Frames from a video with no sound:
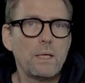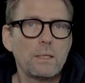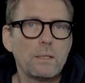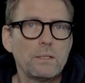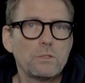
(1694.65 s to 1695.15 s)

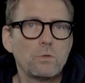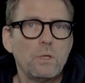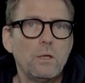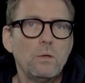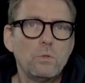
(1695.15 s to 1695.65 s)
At least you
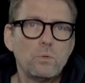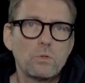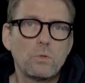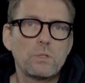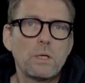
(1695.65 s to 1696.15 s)
cannot do
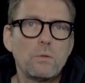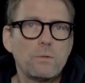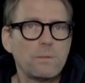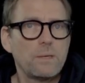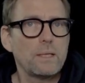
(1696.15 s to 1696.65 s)
it
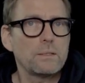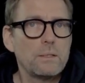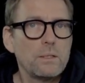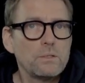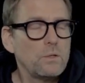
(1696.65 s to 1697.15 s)
yourself, as
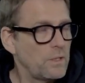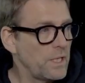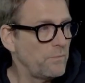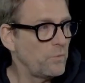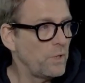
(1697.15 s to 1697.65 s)
it does not
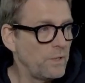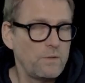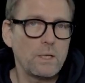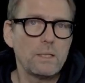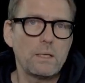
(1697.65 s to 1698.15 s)
have a
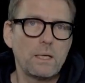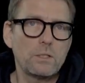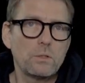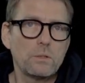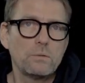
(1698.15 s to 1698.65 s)
Wi-Fi
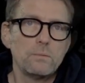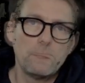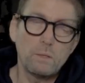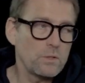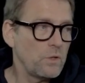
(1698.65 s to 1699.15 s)
connection.
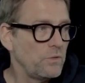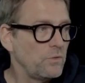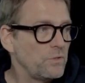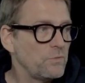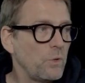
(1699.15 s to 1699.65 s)
There is
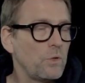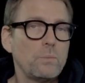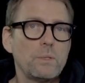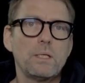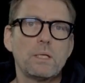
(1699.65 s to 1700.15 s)
also a small
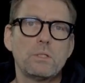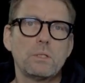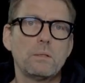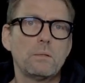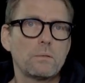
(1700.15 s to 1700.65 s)

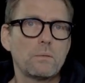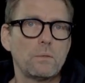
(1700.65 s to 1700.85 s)
limitation.